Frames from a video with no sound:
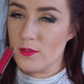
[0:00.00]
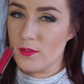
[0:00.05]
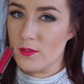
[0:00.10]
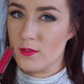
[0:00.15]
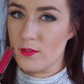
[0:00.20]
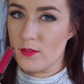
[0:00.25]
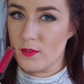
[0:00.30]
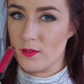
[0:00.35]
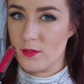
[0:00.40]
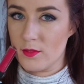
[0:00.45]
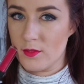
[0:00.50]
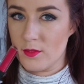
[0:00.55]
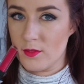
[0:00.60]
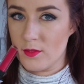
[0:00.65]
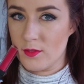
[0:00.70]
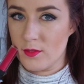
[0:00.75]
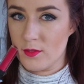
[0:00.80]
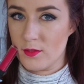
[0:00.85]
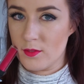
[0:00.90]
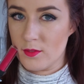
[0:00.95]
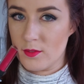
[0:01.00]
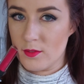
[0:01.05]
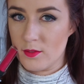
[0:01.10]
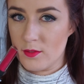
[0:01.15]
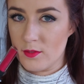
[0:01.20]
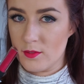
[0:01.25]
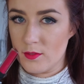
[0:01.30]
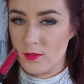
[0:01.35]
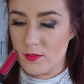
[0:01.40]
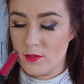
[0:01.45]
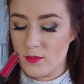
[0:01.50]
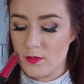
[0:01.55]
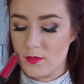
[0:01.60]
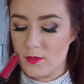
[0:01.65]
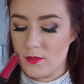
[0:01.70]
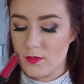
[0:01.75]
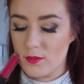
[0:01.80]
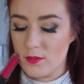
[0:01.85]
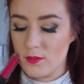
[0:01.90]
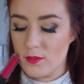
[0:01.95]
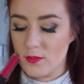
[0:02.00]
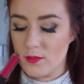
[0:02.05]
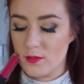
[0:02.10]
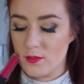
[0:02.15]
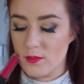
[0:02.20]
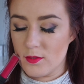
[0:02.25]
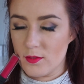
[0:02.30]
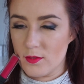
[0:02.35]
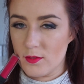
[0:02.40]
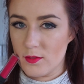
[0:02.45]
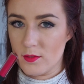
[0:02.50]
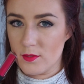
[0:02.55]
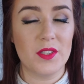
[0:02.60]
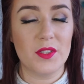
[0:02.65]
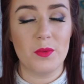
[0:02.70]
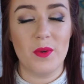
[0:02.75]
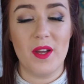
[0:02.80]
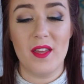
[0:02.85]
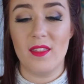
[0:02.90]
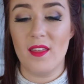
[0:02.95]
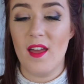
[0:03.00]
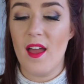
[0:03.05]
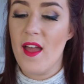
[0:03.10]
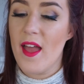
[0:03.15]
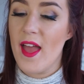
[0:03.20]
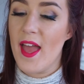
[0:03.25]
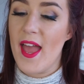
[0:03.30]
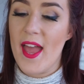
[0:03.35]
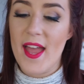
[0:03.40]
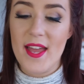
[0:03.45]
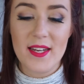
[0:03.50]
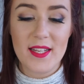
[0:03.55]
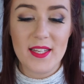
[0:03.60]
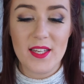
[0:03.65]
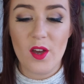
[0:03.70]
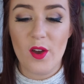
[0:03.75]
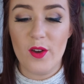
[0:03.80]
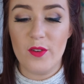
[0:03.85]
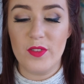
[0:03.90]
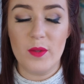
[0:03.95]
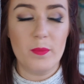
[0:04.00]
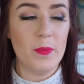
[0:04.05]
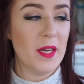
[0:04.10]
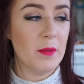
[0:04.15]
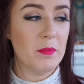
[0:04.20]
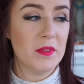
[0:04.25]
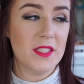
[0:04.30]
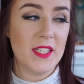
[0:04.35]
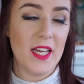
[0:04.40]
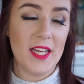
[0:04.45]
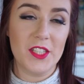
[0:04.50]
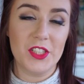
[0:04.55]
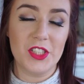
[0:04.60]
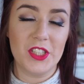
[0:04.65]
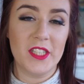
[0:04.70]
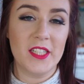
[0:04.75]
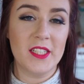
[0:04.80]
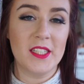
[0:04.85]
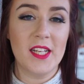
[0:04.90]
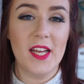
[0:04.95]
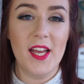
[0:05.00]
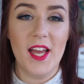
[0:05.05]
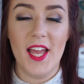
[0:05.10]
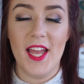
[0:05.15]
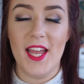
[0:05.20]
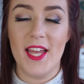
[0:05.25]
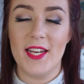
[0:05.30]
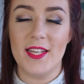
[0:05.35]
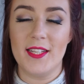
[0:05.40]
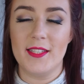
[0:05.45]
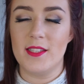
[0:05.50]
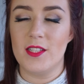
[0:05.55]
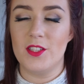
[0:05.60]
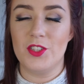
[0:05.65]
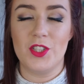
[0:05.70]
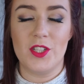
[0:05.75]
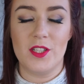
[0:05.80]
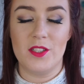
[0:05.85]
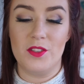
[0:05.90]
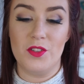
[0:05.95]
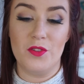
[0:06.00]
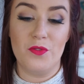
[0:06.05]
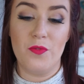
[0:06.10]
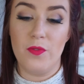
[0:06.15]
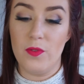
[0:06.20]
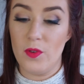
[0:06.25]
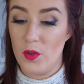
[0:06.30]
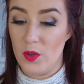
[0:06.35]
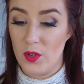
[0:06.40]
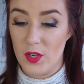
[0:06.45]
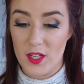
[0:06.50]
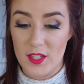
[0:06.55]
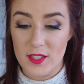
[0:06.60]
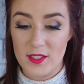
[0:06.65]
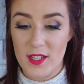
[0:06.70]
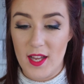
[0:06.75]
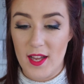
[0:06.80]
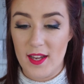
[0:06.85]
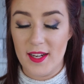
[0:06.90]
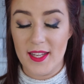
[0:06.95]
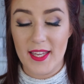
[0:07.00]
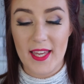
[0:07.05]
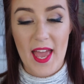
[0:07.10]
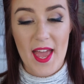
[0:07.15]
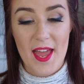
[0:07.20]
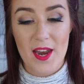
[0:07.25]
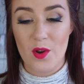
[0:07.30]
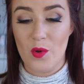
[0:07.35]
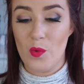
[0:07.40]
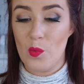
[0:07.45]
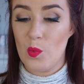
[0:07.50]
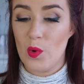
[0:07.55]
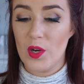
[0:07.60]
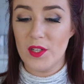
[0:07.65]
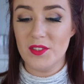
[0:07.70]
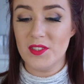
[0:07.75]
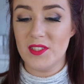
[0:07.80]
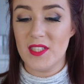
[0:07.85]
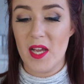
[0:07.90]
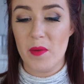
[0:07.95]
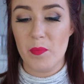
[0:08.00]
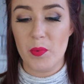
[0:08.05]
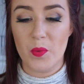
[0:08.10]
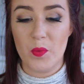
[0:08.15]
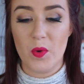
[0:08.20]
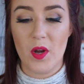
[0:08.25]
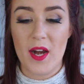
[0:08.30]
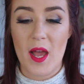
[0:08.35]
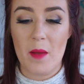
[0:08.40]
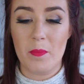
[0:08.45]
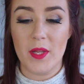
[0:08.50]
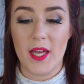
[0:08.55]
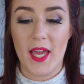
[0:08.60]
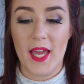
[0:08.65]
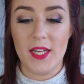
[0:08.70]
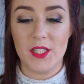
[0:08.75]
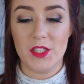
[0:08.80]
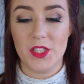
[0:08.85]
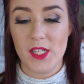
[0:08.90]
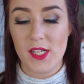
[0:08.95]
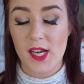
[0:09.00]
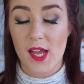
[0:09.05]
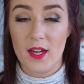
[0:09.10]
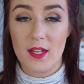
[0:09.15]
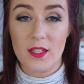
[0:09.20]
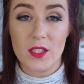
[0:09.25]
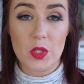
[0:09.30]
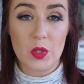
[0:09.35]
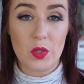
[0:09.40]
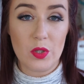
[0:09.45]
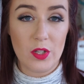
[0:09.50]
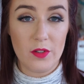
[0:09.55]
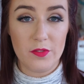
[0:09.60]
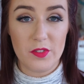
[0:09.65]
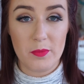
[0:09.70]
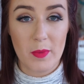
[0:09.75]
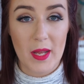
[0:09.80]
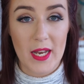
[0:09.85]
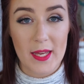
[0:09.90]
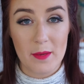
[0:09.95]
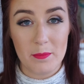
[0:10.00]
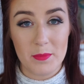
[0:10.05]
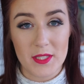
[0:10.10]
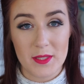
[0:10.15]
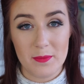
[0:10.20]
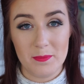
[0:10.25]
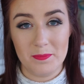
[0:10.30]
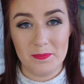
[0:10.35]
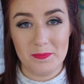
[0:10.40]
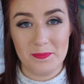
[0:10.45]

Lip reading: But again, no difference with streaking, no difference with any of the pigmentation. It is just flawless. And again, one dip, one application, and it's all over my lips.